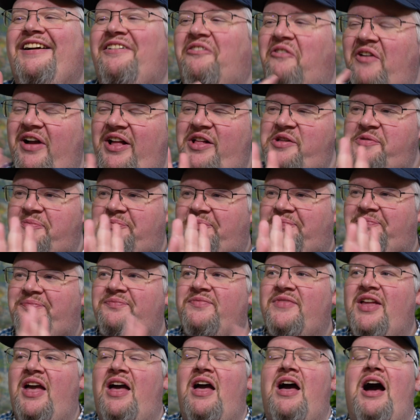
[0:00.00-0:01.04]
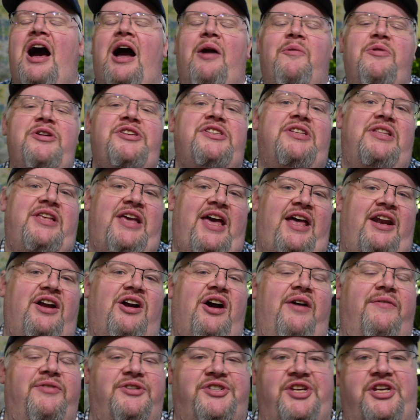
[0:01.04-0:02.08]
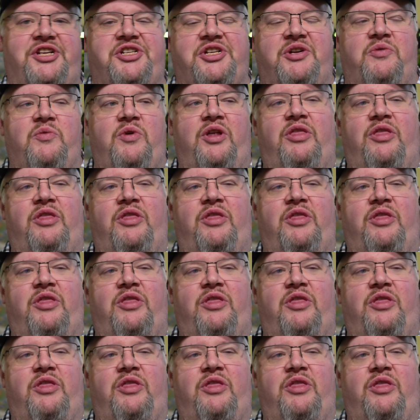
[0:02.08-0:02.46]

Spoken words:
Well, I recently had a conversation